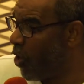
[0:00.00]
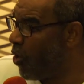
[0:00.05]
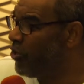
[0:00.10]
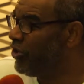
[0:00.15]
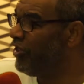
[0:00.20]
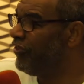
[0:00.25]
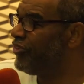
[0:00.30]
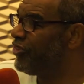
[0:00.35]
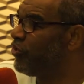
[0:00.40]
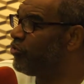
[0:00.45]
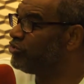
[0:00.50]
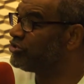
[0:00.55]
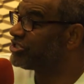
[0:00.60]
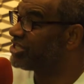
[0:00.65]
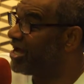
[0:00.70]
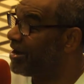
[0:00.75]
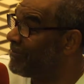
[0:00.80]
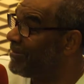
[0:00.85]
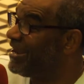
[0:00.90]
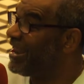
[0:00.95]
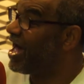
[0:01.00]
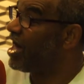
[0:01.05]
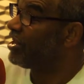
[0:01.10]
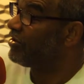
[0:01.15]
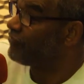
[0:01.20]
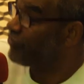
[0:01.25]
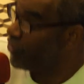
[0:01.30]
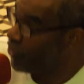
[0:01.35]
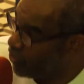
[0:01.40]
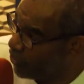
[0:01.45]
Only those coming out
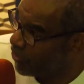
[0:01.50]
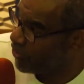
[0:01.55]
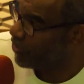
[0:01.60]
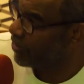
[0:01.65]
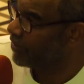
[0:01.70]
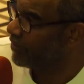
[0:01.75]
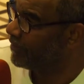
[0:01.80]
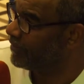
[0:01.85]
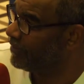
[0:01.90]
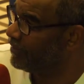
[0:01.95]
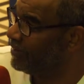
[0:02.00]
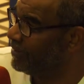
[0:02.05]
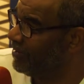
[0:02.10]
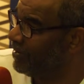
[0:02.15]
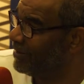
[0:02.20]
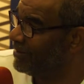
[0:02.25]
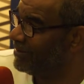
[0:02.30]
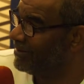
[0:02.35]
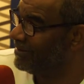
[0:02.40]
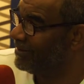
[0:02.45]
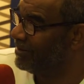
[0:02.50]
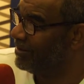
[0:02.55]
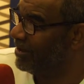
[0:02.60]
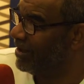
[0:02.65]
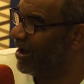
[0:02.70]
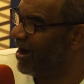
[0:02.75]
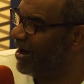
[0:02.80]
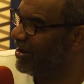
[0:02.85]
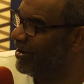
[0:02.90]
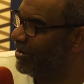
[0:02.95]
of her
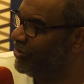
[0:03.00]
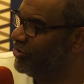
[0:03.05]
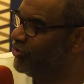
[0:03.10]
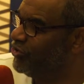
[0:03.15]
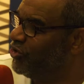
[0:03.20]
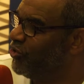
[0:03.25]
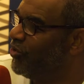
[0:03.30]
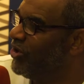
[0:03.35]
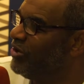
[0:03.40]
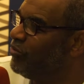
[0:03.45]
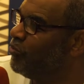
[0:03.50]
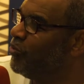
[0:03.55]
do it